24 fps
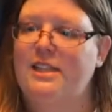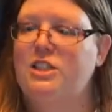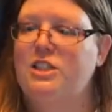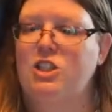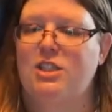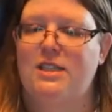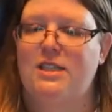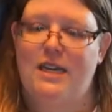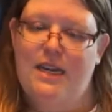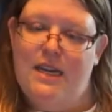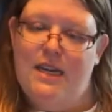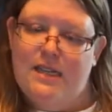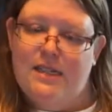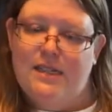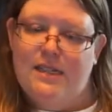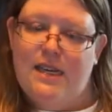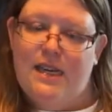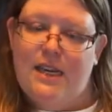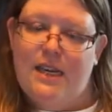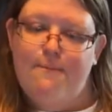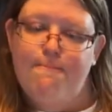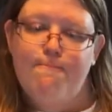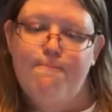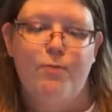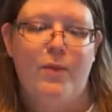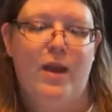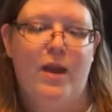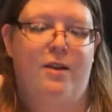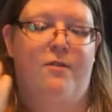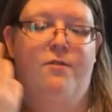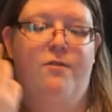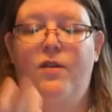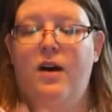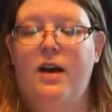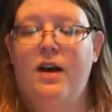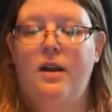It's just easy
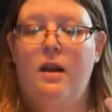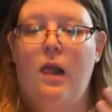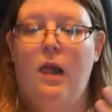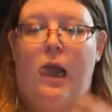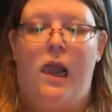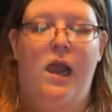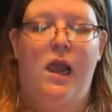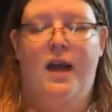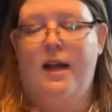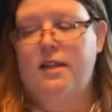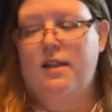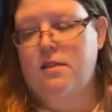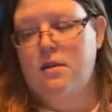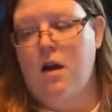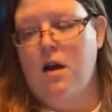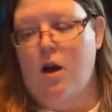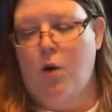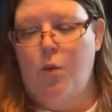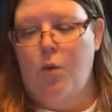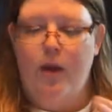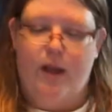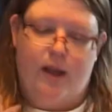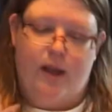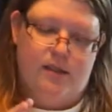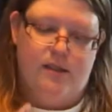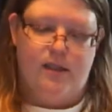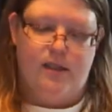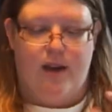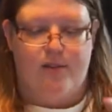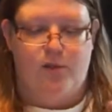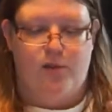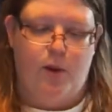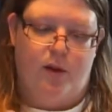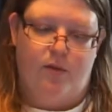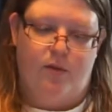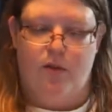and fun. It's not quick because you
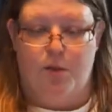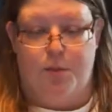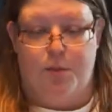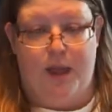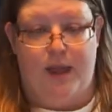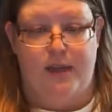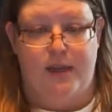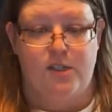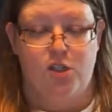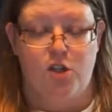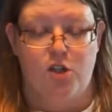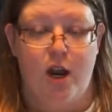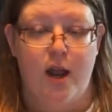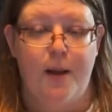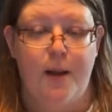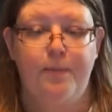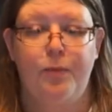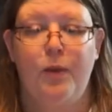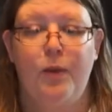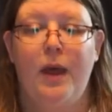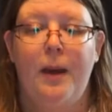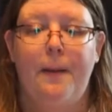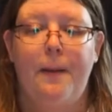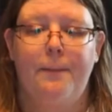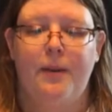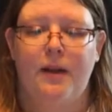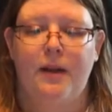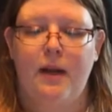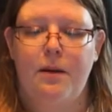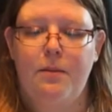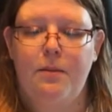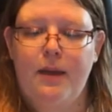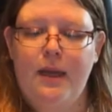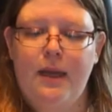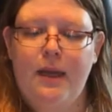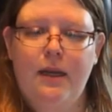have to wait for the paint to dry, but
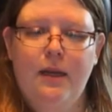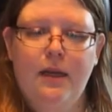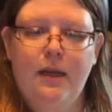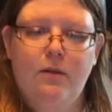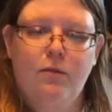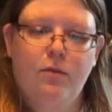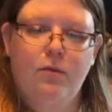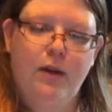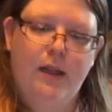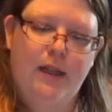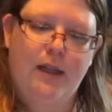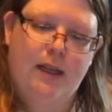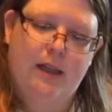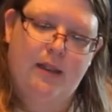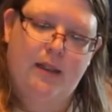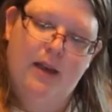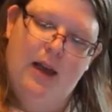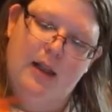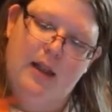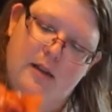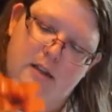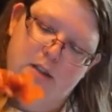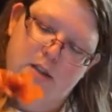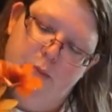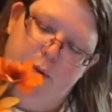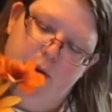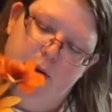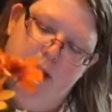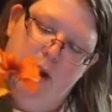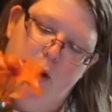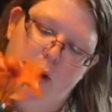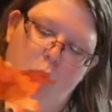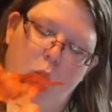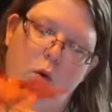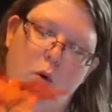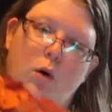I mean, really, that looks
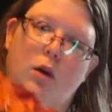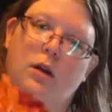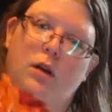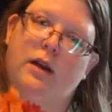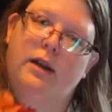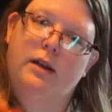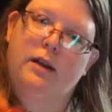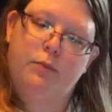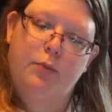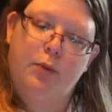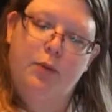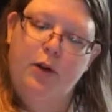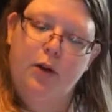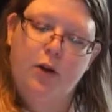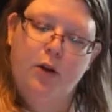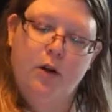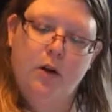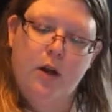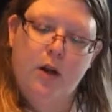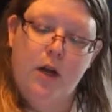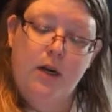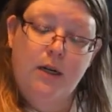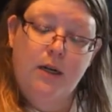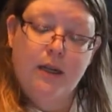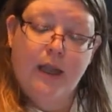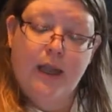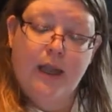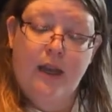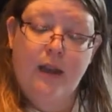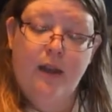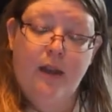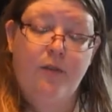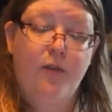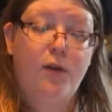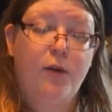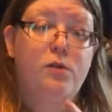pretty cool. And
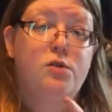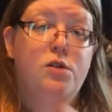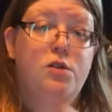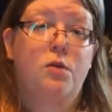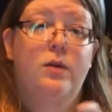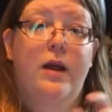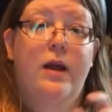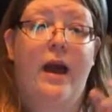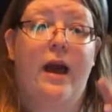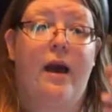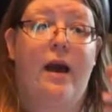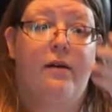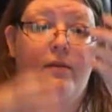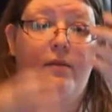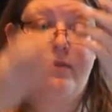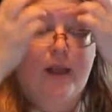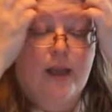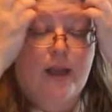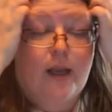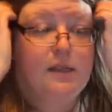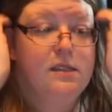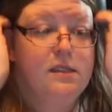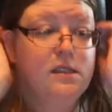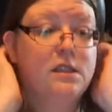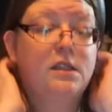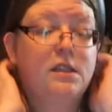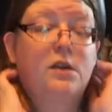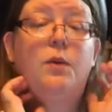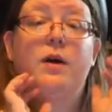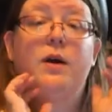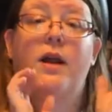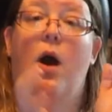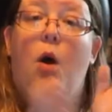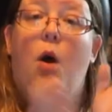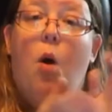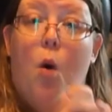and if you don't have like a
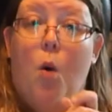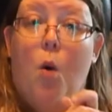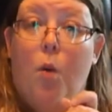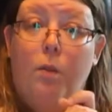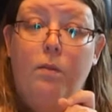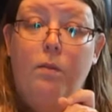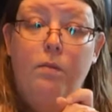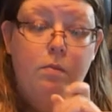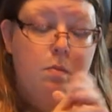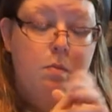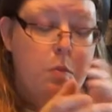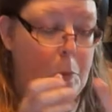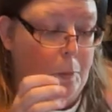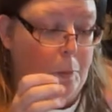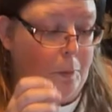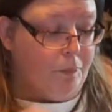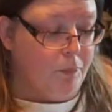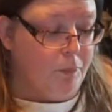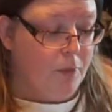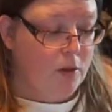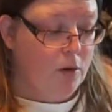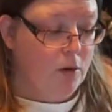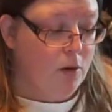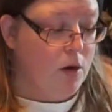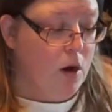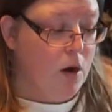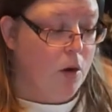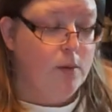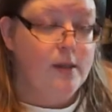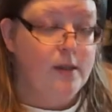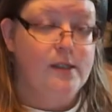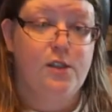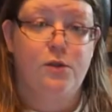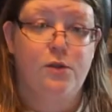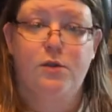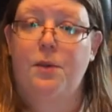silhouette at home, you can
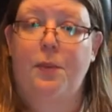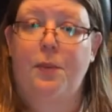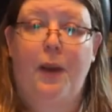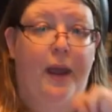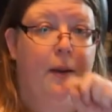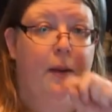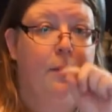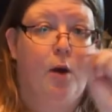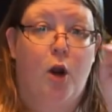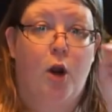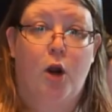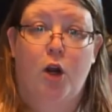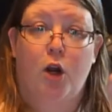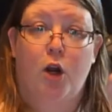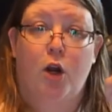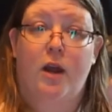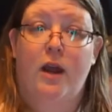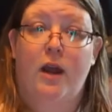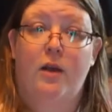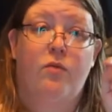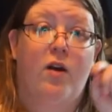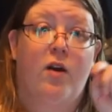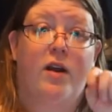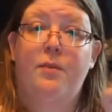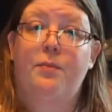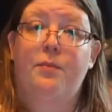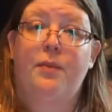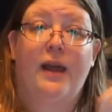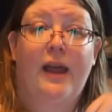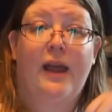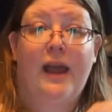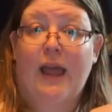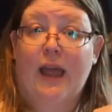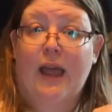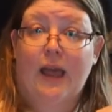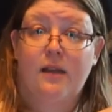always use a paint marker and write it
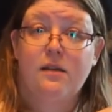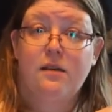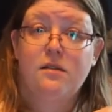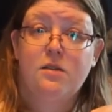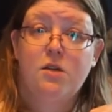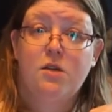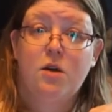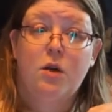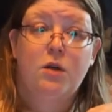by hand.